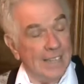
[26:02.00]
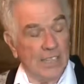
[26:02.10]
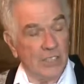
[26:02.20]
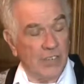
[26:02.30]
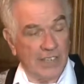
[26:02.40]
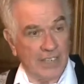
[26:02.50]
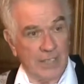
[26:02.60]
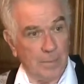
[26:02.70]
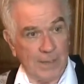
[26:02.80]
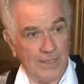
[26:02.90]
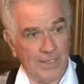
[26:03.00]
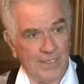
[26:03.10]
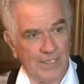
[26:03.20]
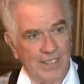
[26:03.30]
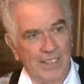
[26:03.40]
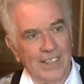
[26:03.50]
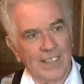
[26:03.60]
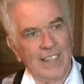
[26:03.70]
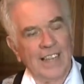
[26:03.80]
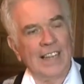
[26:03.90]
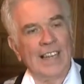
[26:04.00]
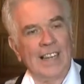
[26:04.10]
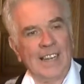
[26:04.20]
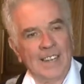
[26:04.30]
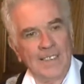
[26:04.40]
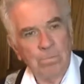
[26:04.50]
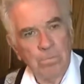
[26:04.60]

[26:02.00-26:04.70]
that's very expensive. The